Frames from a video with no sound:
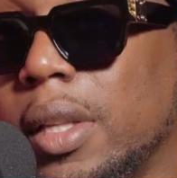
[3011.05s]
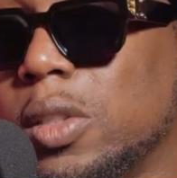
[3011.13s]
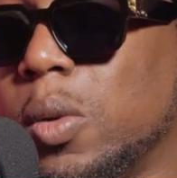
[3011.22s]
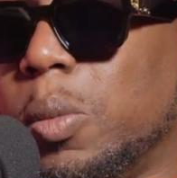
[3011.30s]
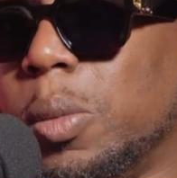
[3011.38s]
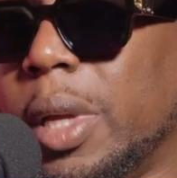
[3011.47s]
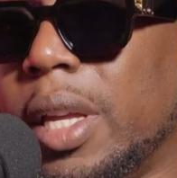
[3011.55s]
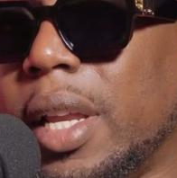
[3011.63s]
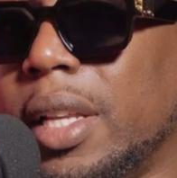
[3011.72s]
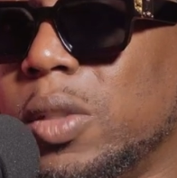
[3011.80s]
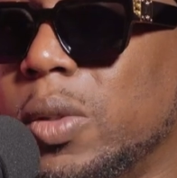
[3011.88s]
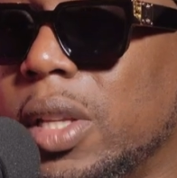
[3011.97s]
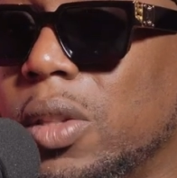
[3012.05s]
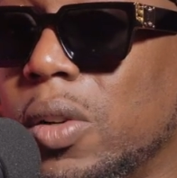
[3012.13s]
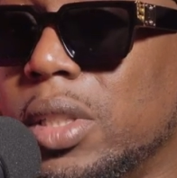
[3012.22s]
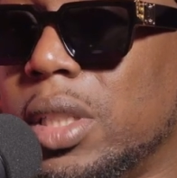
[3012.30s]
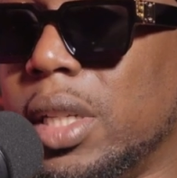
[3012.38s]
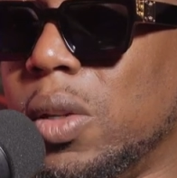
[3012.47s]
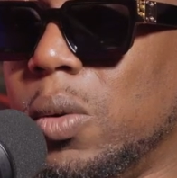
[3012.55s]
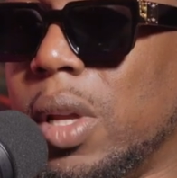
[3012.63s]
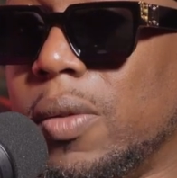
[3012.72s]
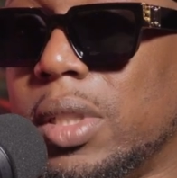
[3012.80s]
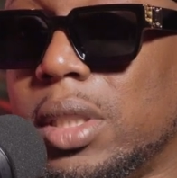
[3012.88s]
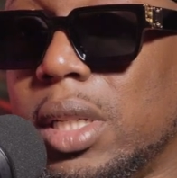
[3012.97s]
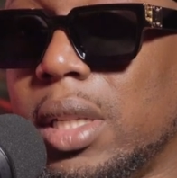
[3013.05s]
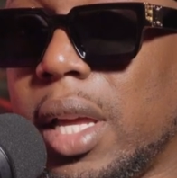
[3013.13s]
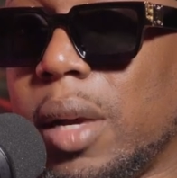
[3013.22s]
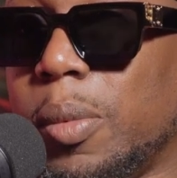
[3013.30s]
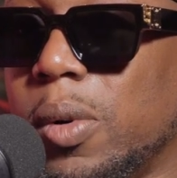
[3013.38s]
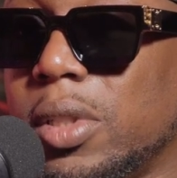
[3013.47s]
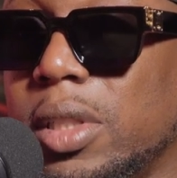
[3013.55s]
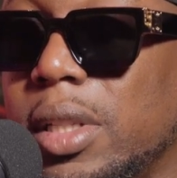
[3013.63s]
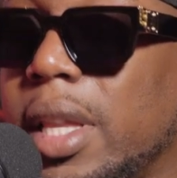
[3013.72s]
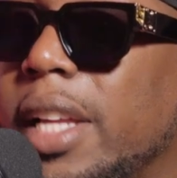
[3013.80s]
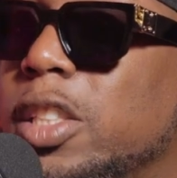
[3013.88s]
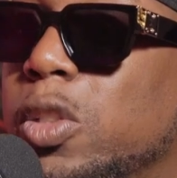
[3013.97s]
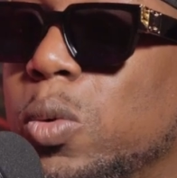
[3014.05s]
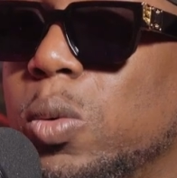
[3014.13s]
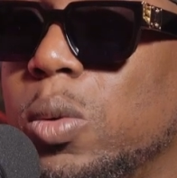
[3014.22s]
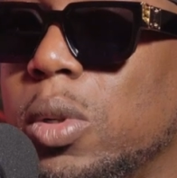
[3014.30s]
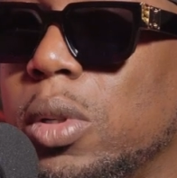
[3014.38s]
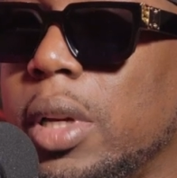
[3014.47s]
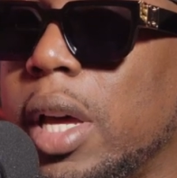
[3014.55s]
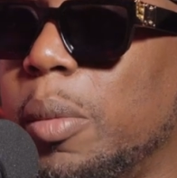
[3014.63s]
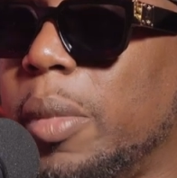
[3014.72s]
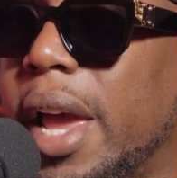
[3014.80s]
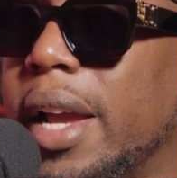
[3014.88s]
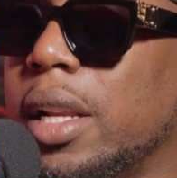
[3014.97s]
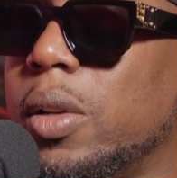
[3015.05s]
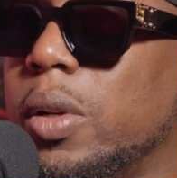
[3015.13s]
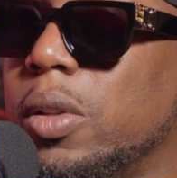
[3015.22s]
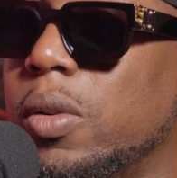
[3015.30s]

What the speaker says: So being that you did 13, you never seen like a person did like 2, they come back to 3.